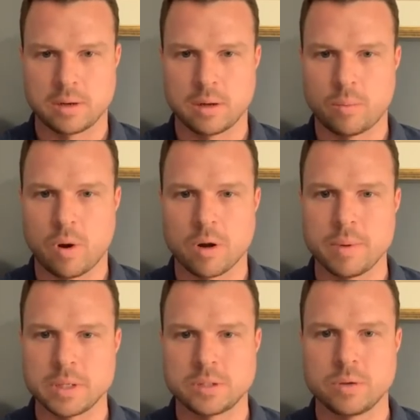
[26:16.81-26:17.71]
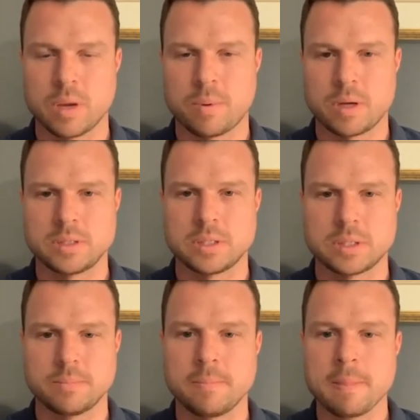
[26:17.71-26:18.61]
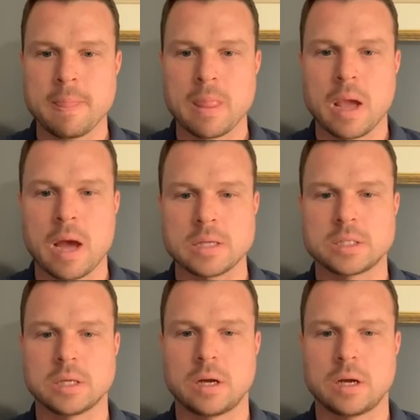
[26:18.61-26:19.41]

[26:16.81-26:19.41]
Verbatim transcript: A water-based 2K poly system has